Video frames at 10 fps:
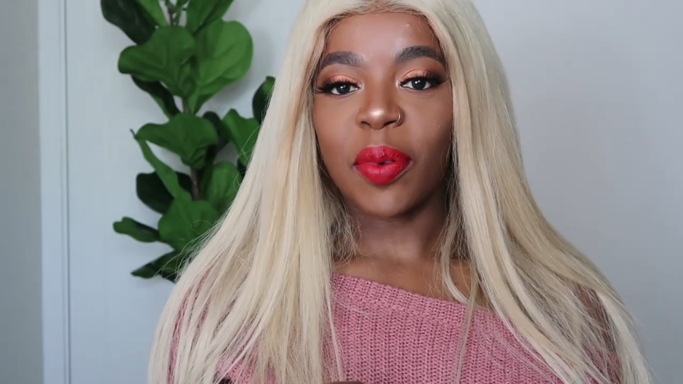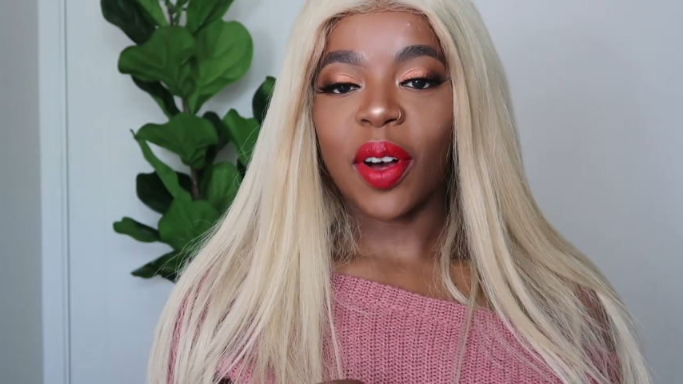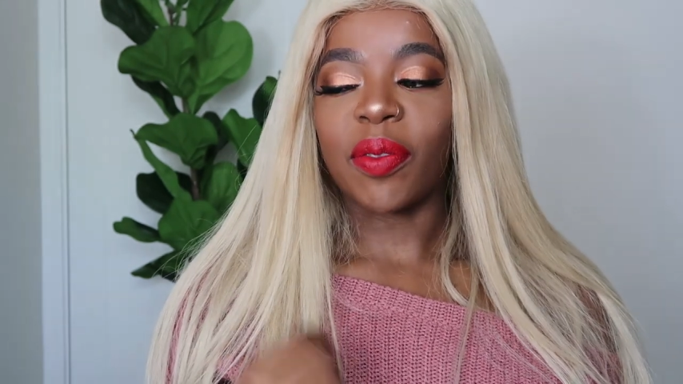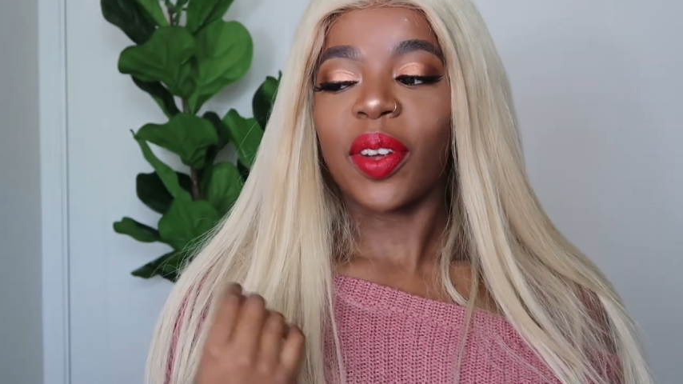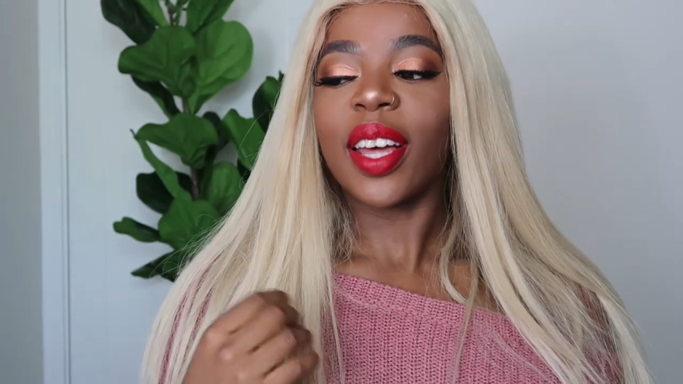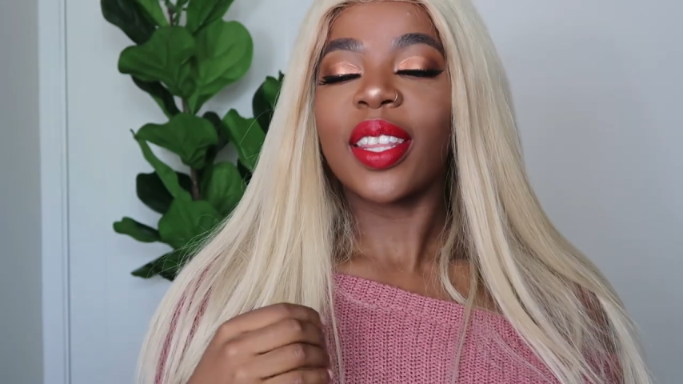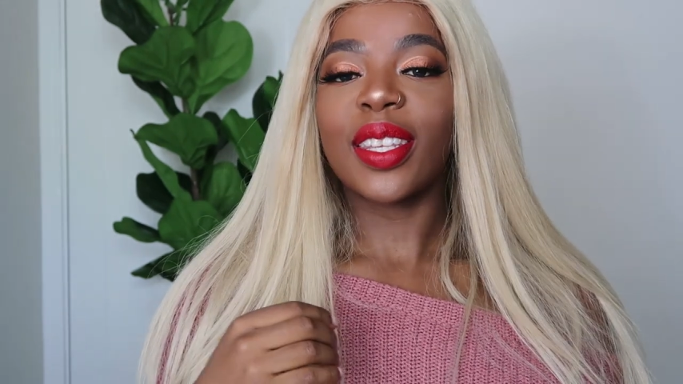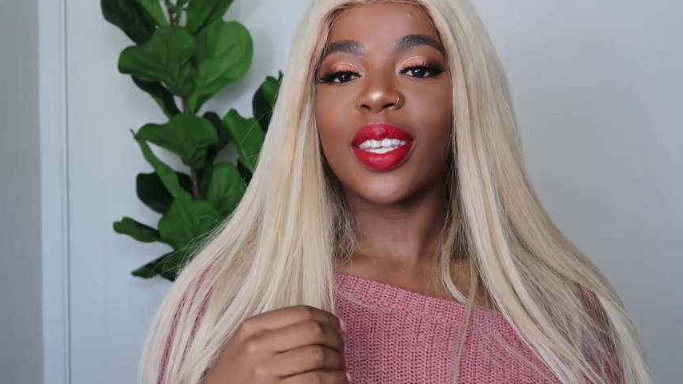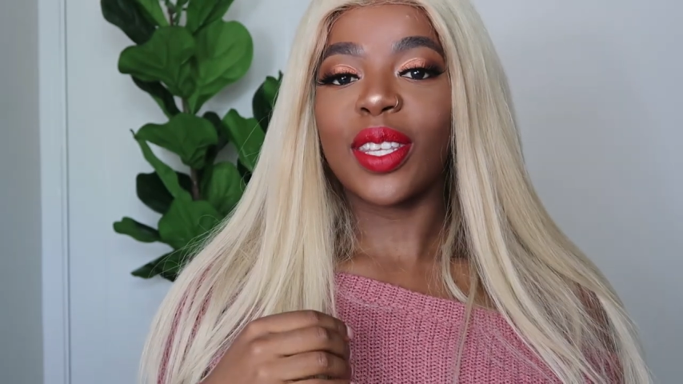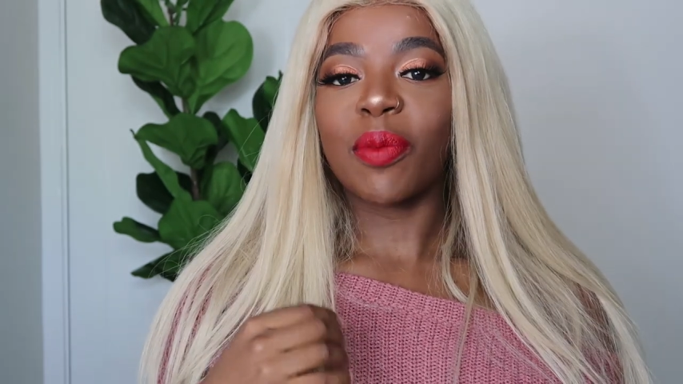I feel like
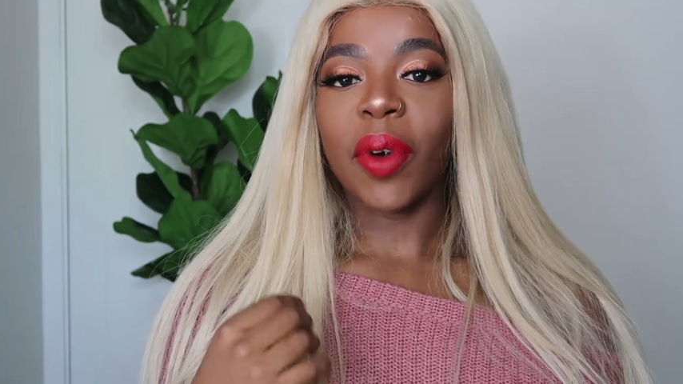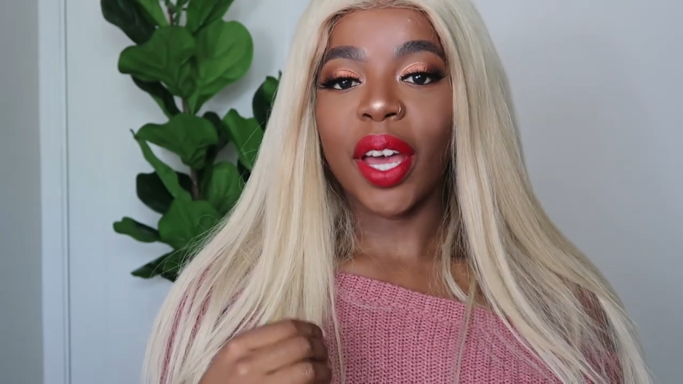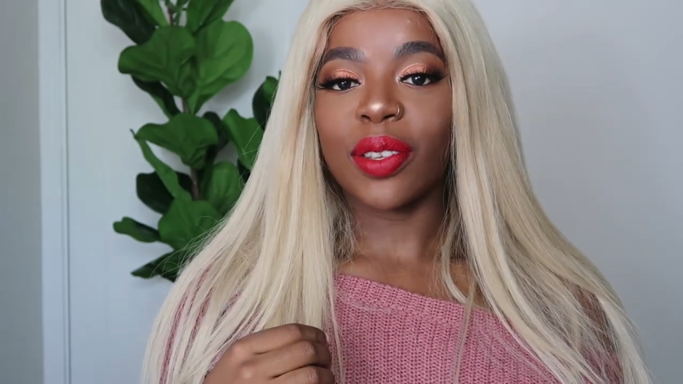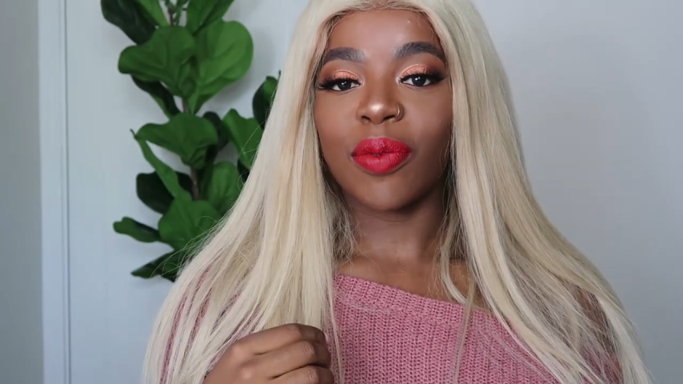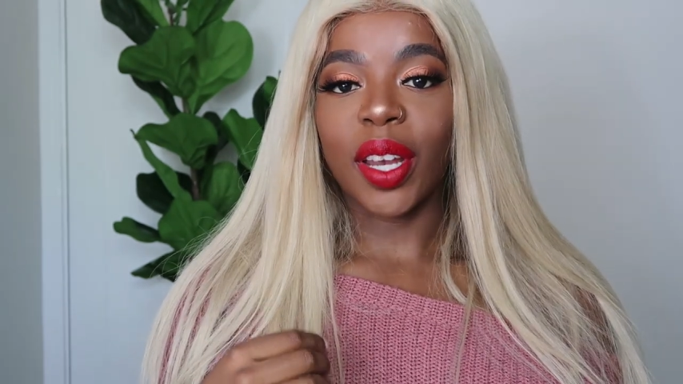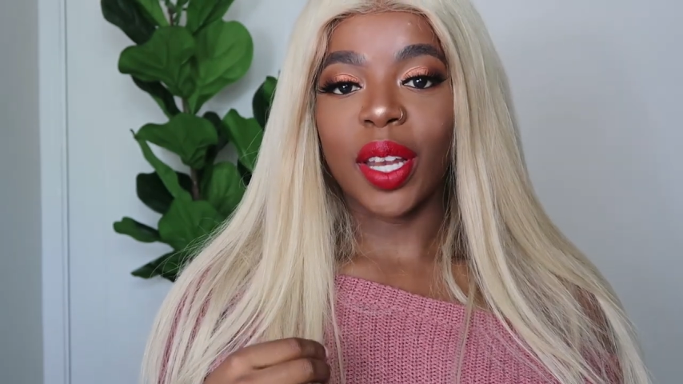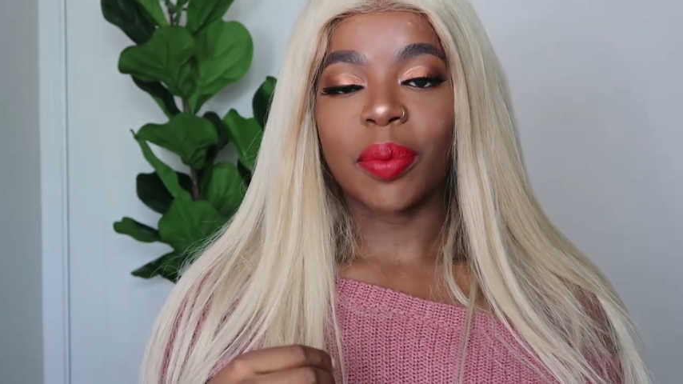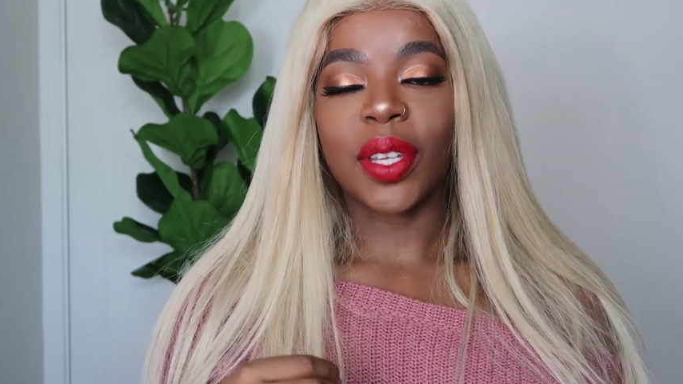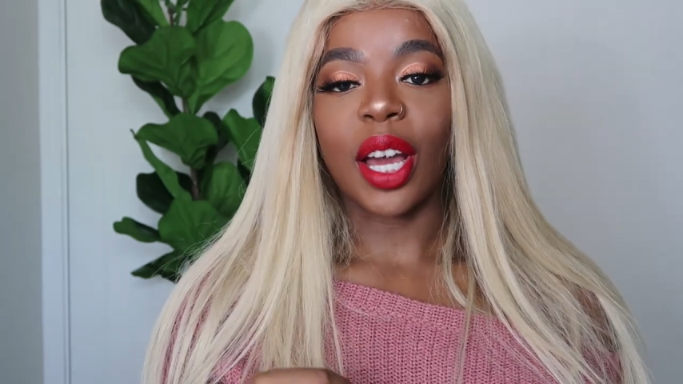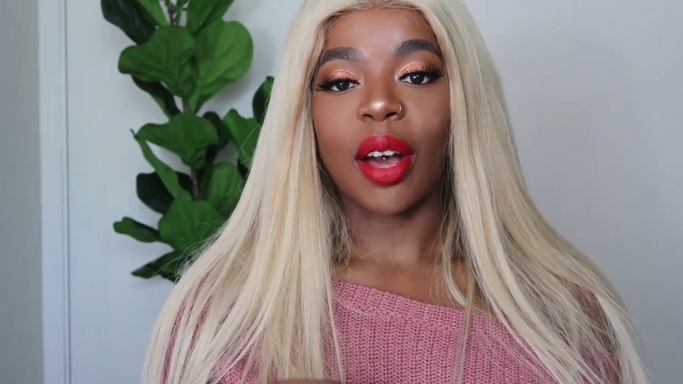this is the best red
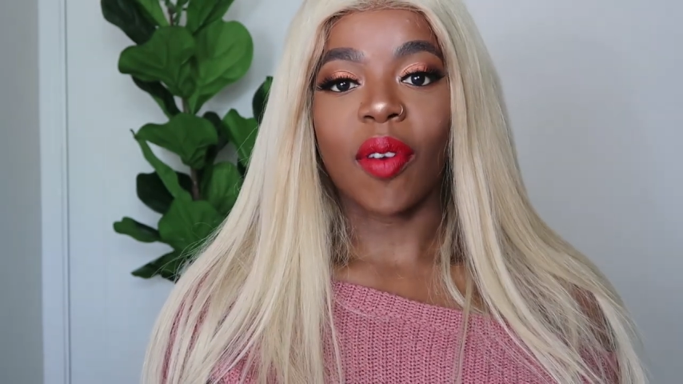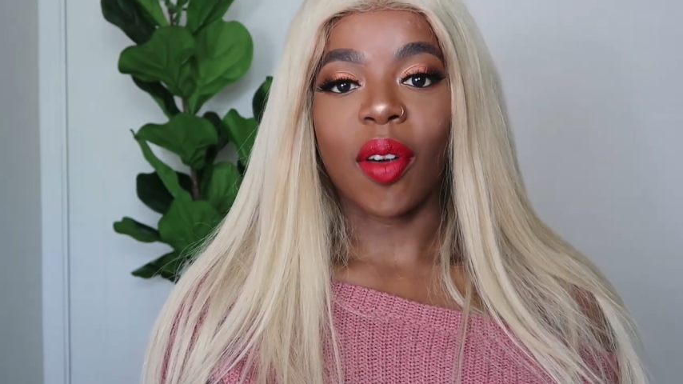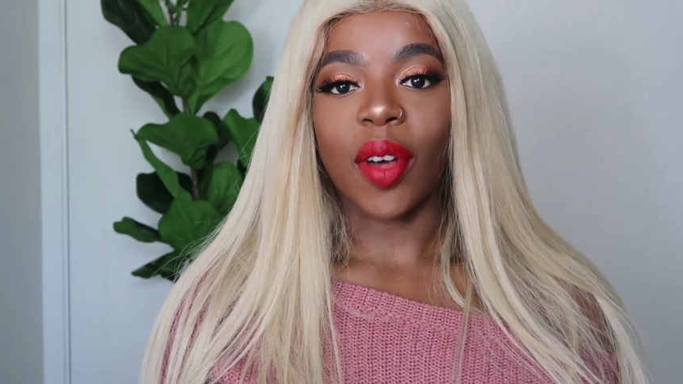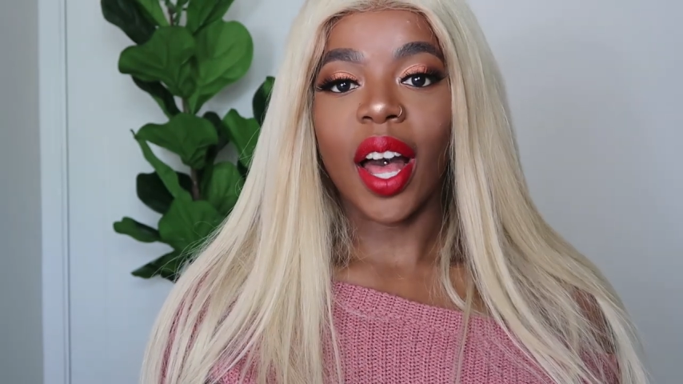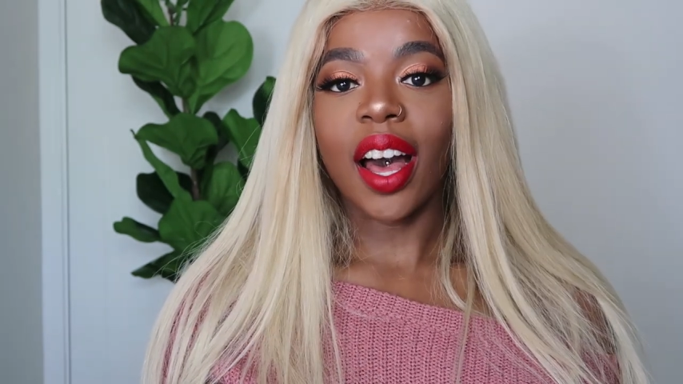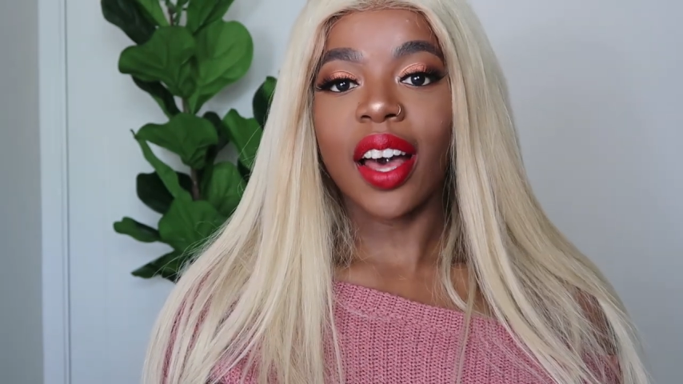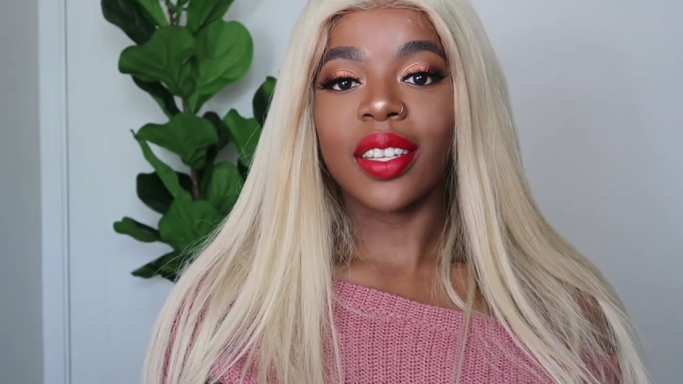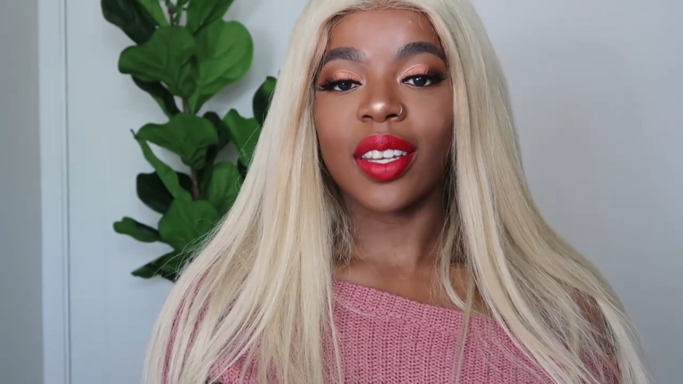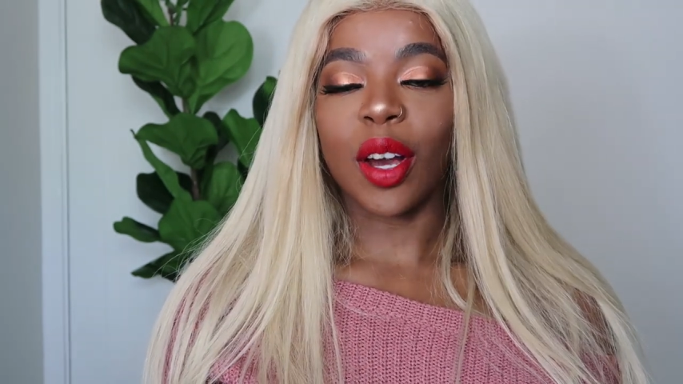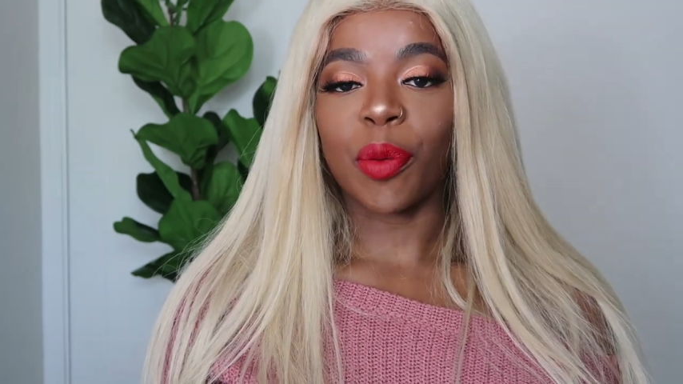lipstick I've ever
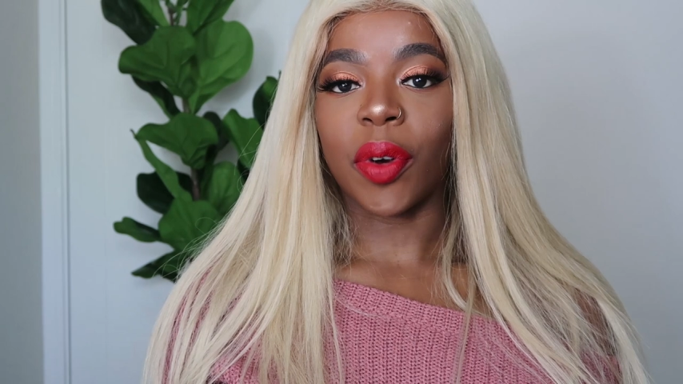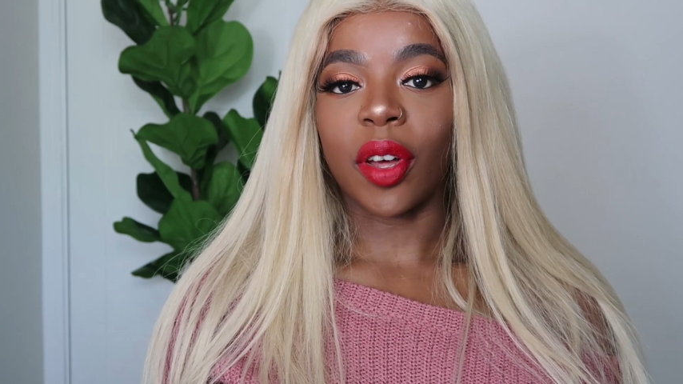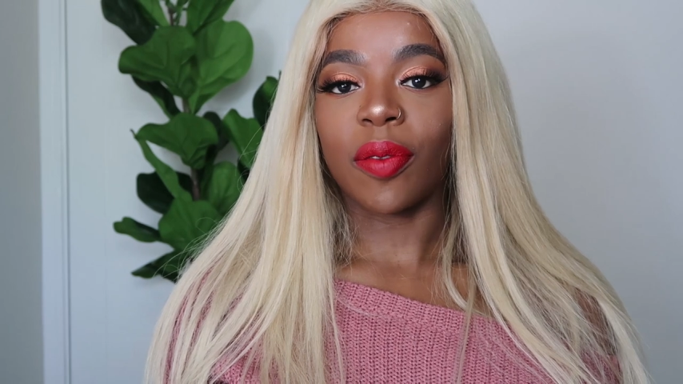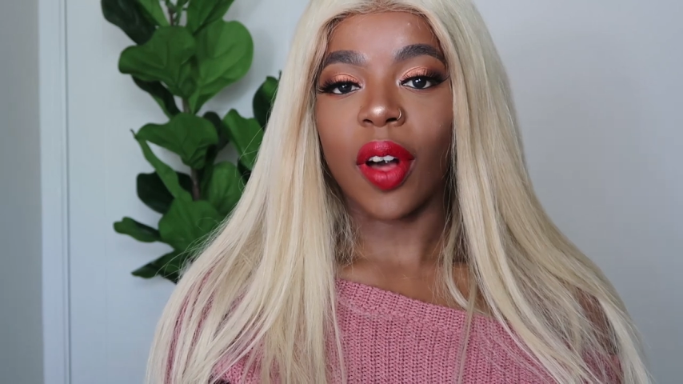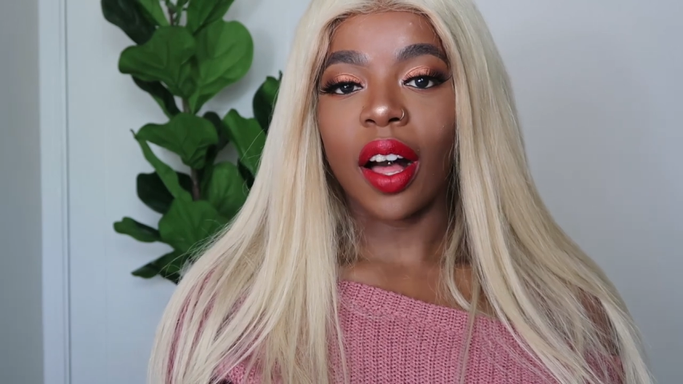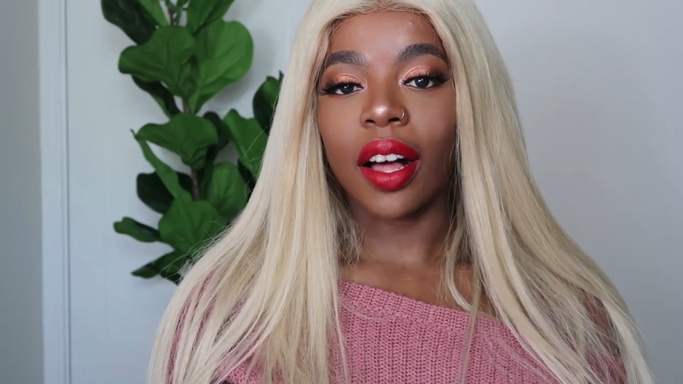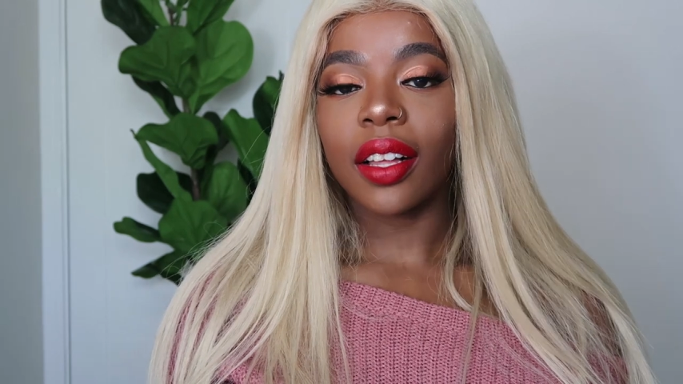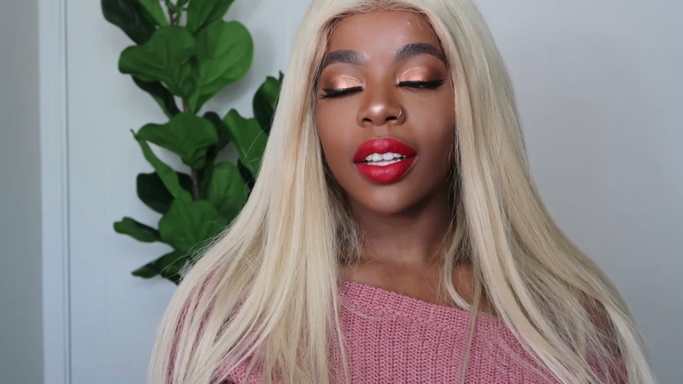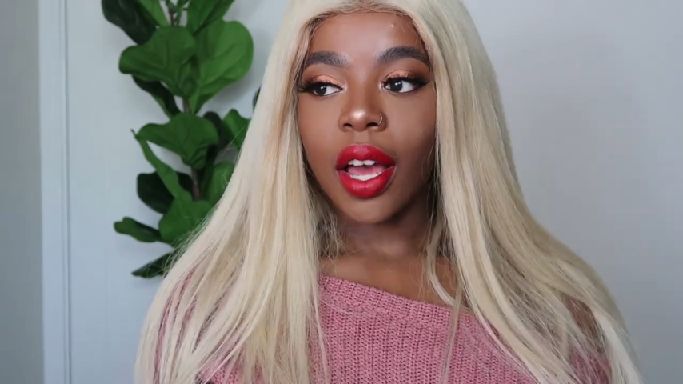had, like by far.